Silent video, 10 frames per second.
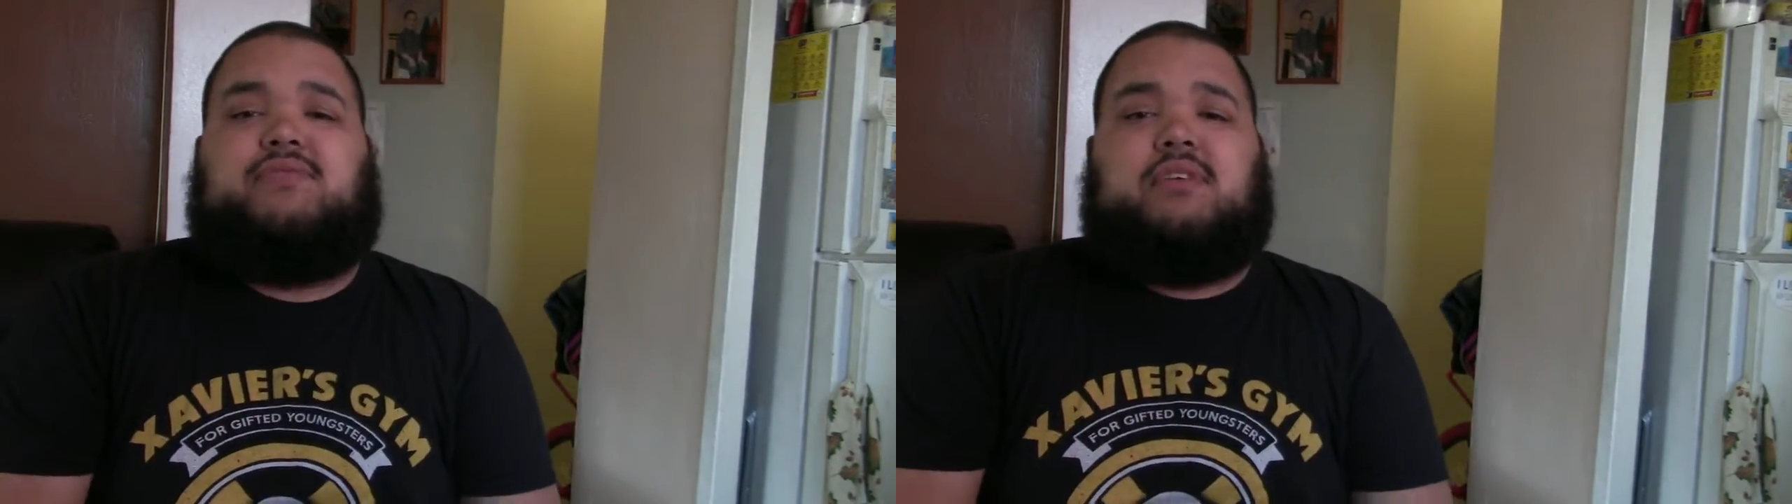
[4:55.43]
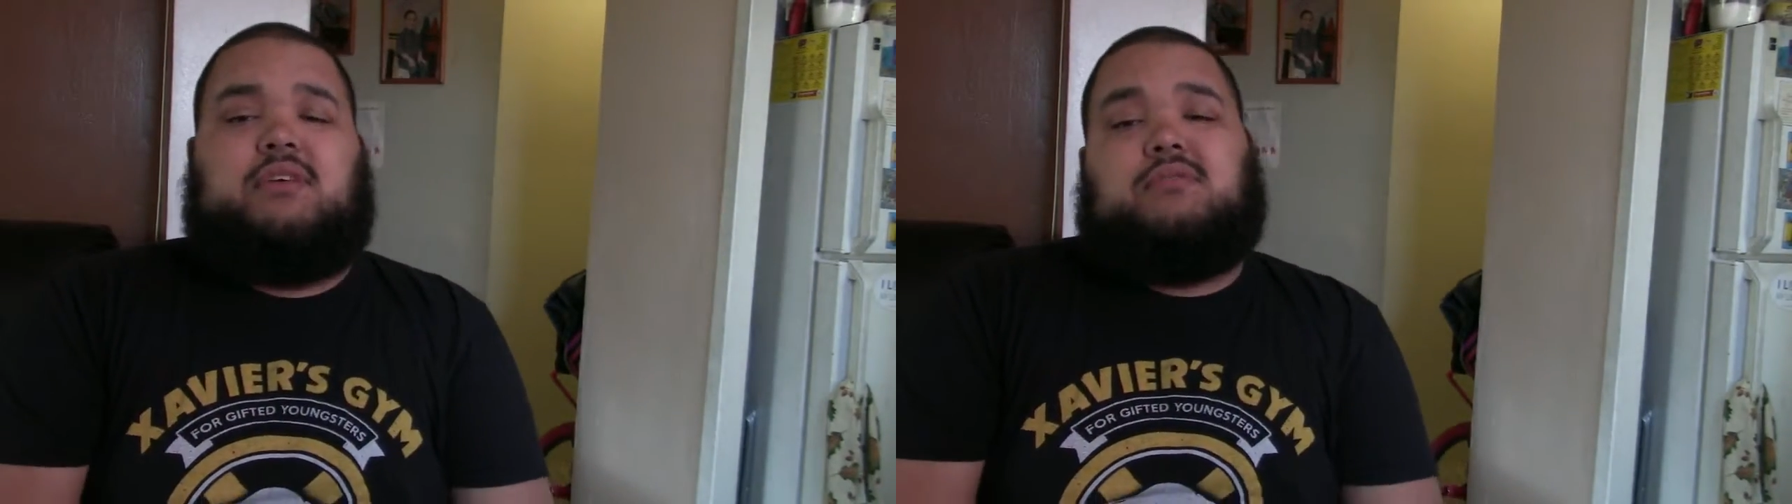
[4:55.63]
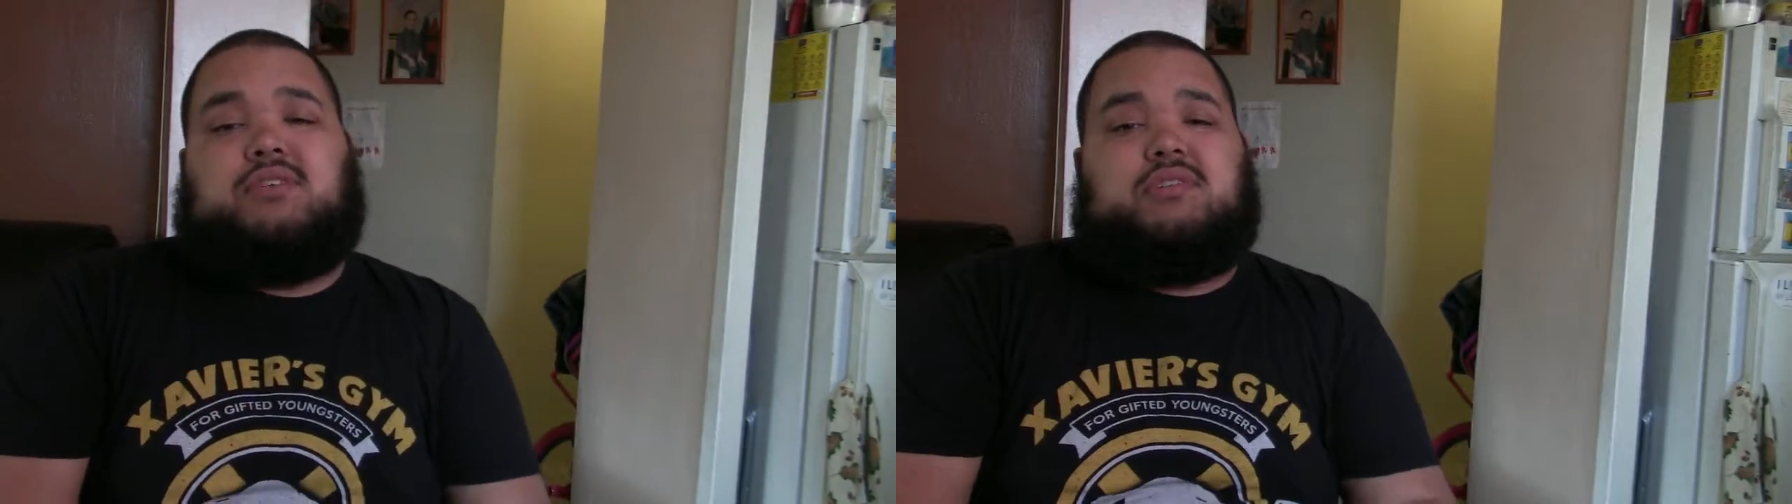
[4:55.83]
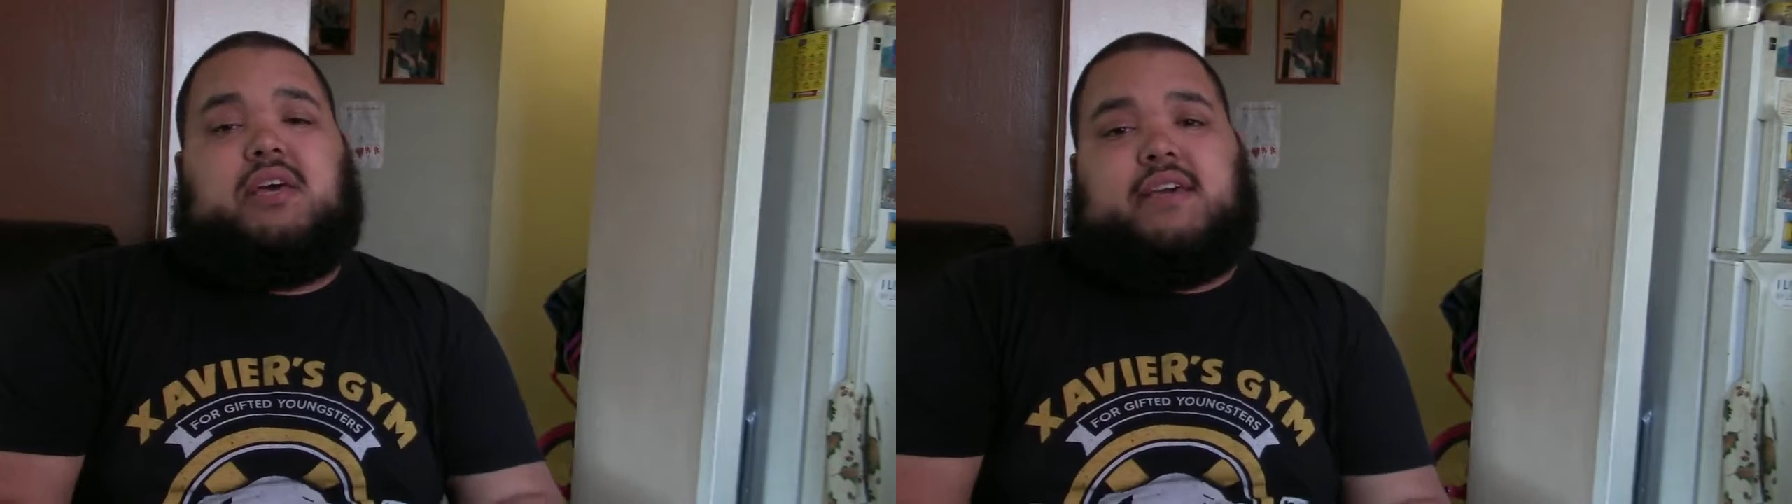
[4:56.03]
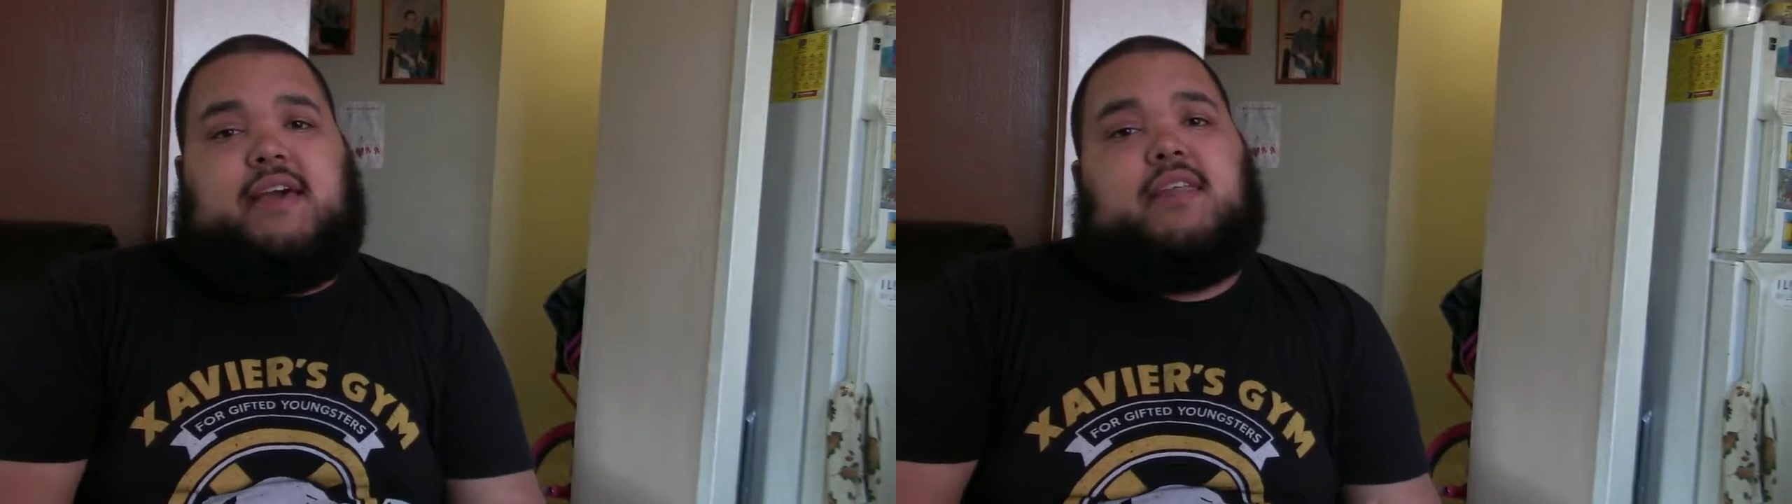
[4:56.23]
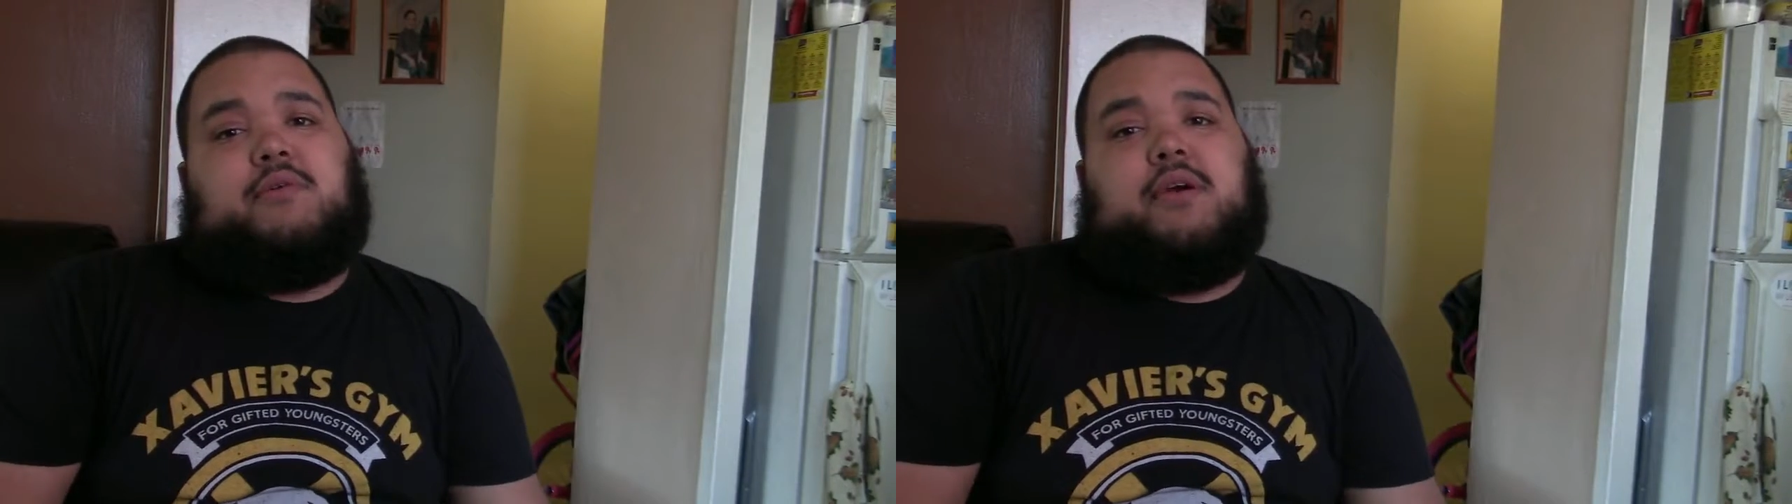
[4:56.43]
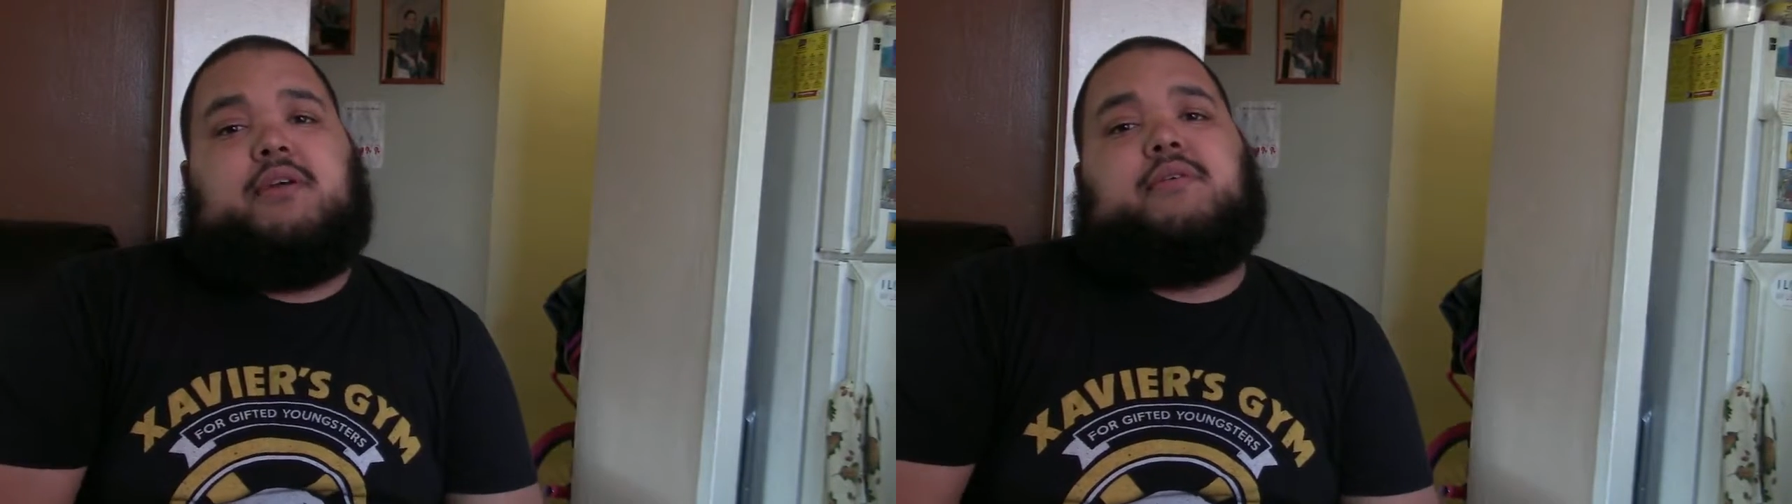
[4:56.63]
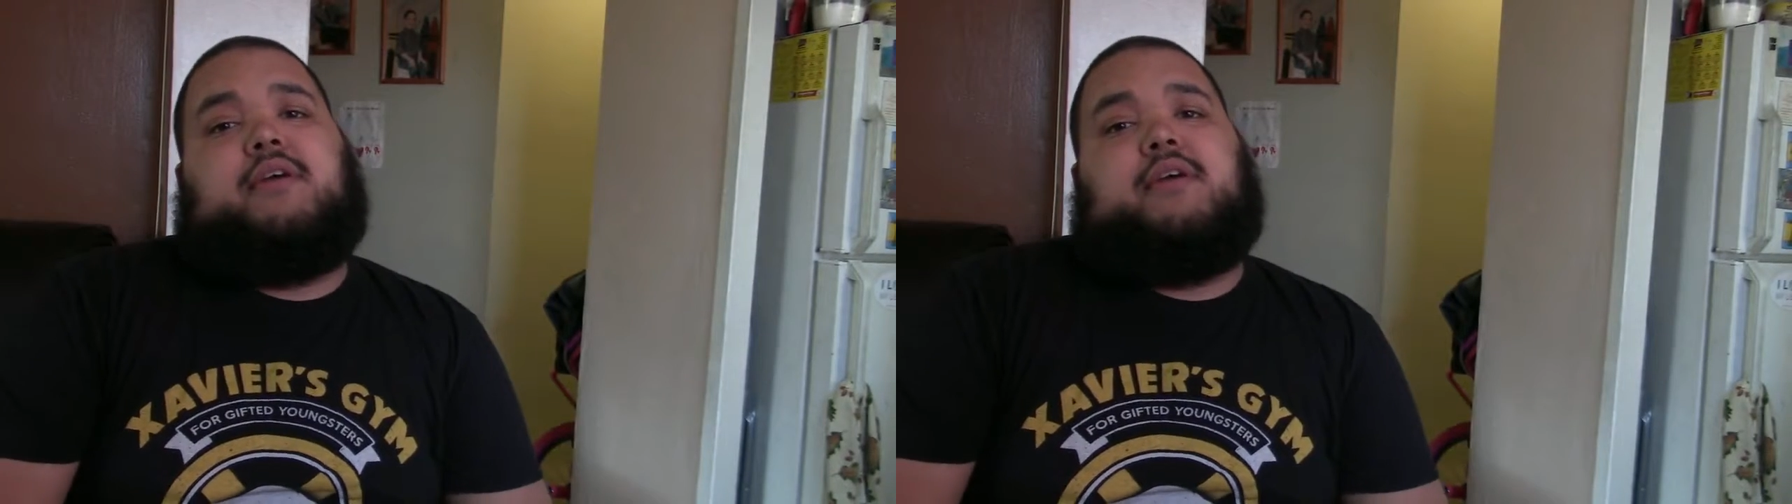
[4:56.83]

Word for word: video, just like it anyway.